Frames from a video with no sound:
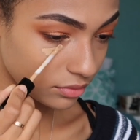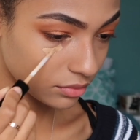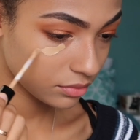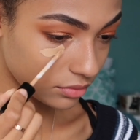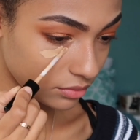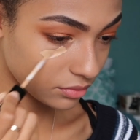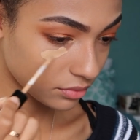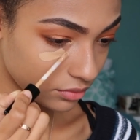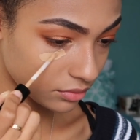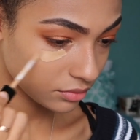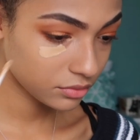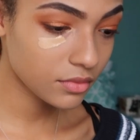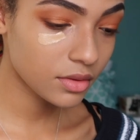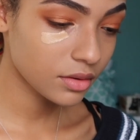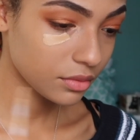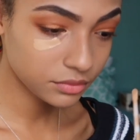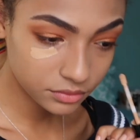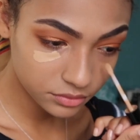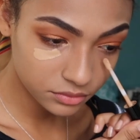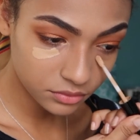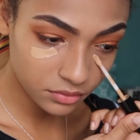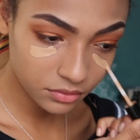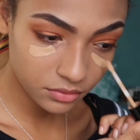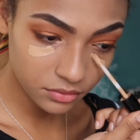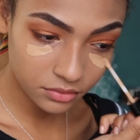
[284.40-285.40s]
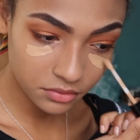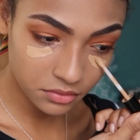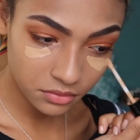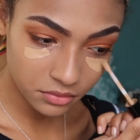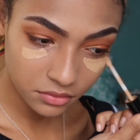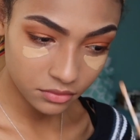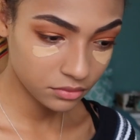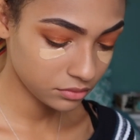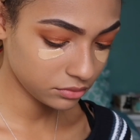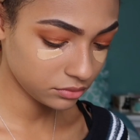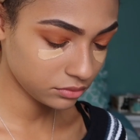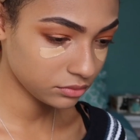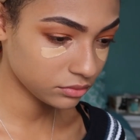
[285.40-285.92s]
of the Tarte Shape
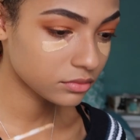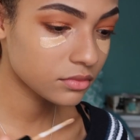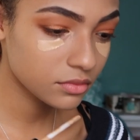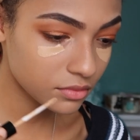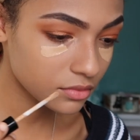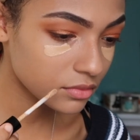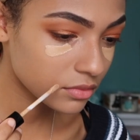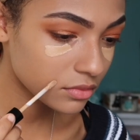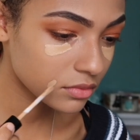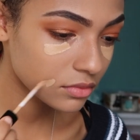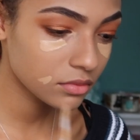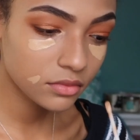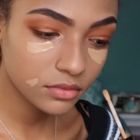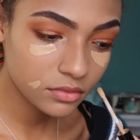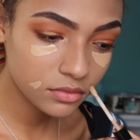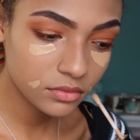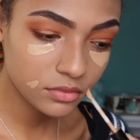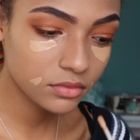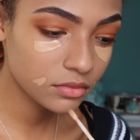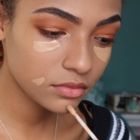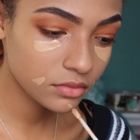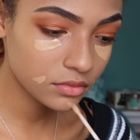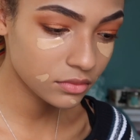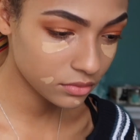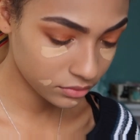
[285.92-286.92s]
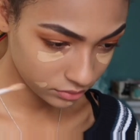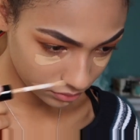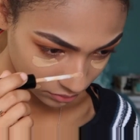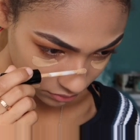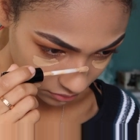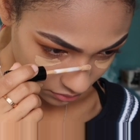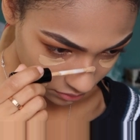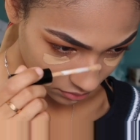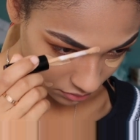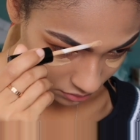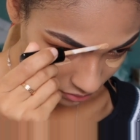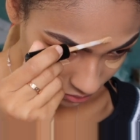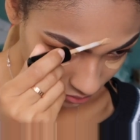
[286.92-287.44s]
Tape in the shade Light
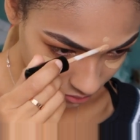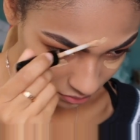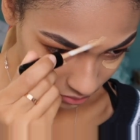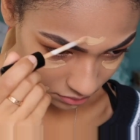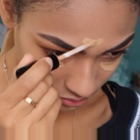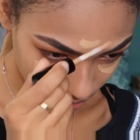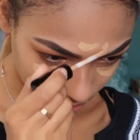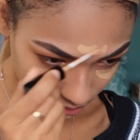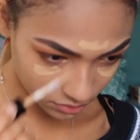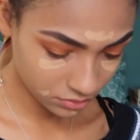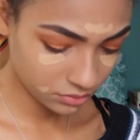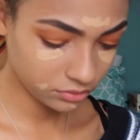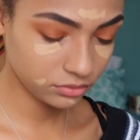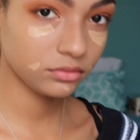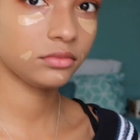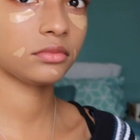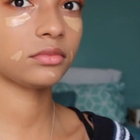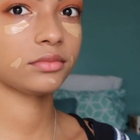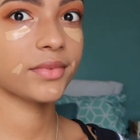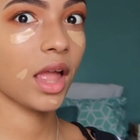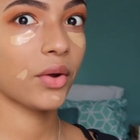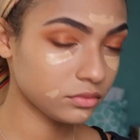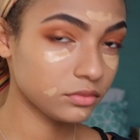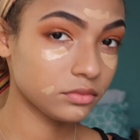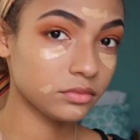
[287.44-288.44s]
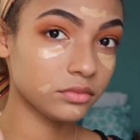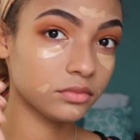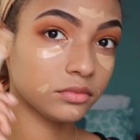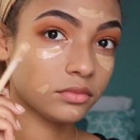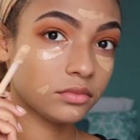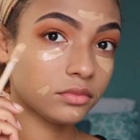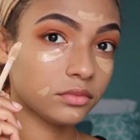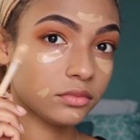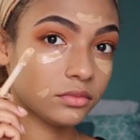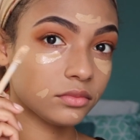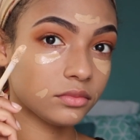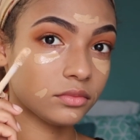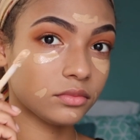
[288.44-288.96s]
Sand and the Bar
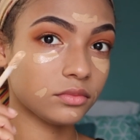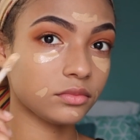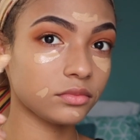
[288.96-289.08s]
Minerals